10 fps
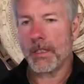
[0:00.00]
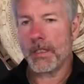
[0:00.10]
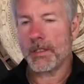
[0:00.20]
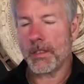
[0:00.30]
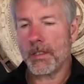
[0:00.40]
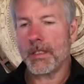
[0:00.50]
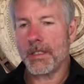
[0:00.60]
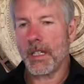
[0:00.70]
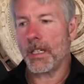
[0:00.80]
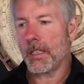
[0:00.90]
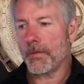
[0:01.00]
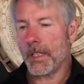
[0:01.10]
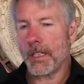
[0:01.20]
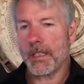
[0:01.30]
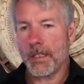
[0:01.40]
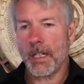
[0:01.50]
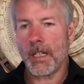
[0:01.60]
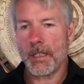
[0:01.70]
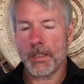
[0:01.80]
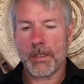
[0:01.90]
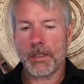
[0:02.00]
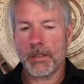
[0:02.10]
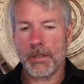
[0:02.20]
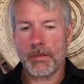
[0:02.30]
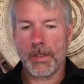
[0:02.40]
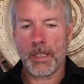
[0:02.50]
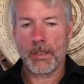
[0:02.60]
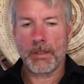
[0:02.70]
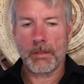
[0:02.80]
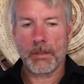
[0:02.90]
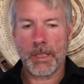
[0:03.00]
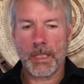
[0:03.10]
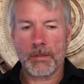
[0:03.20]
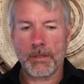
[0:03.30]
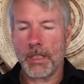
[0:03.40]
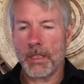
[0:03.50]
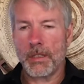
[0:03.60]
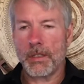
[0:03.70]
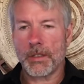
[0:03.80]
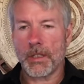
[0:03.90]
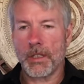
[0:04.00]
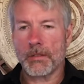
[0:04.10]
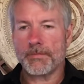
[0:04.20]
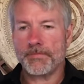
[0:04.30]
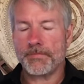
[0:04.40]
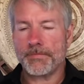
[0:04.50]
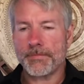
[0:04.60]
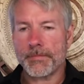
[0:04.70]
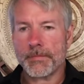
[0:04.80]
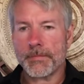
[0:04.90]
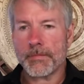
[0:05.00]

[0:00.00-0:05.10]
It started dying, if not it died as a store of value about 10 years ago. Mm-hmm.